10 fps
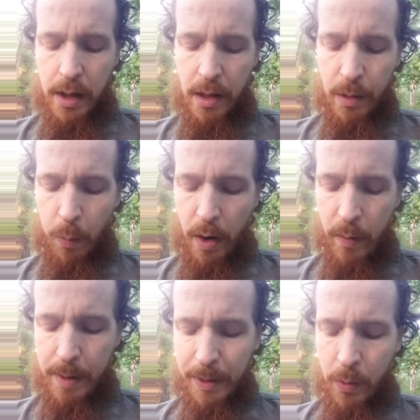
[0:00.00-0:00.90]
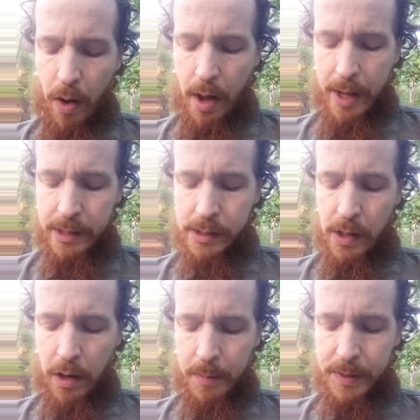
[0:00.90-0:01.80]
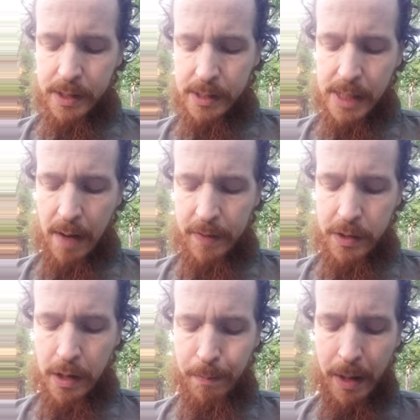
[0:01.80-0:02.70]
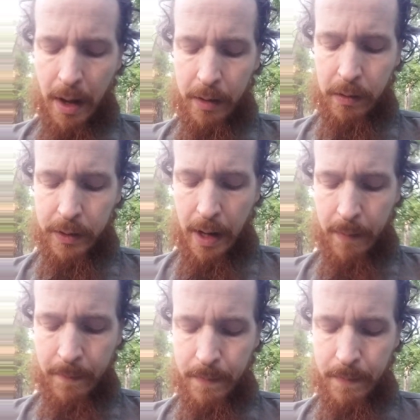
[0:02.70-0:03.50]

The watery blue eyes, almost savage and maniacal now,